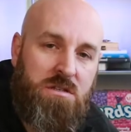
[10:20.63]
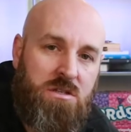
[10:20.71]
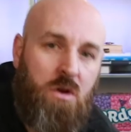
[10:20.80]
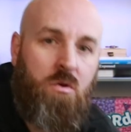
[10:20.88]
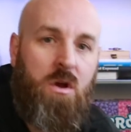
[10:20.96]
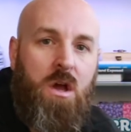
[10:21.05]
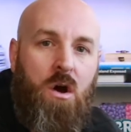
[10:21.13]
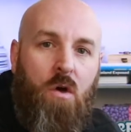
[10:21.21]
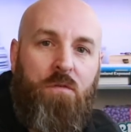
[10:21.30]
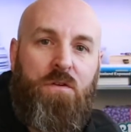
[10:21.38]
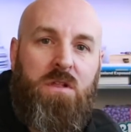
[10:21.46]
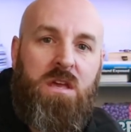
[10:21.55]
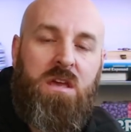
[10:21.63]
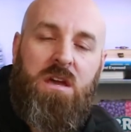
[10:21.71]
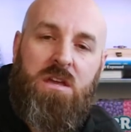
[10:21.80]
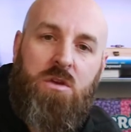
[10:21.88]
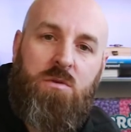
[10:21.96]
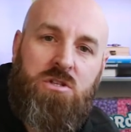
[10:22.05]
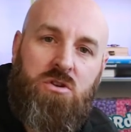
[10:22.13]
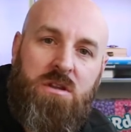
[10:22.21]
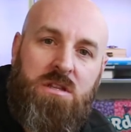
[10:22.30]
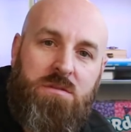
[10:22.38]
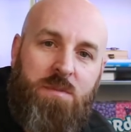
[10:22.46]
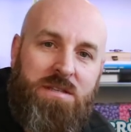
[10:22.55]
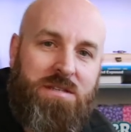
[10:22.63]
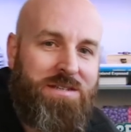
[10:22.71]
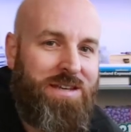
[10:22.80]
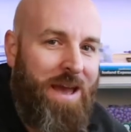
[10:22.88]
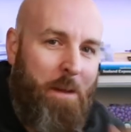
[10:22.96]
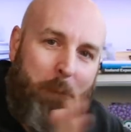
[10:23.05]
So hopefully you enjoyed this message.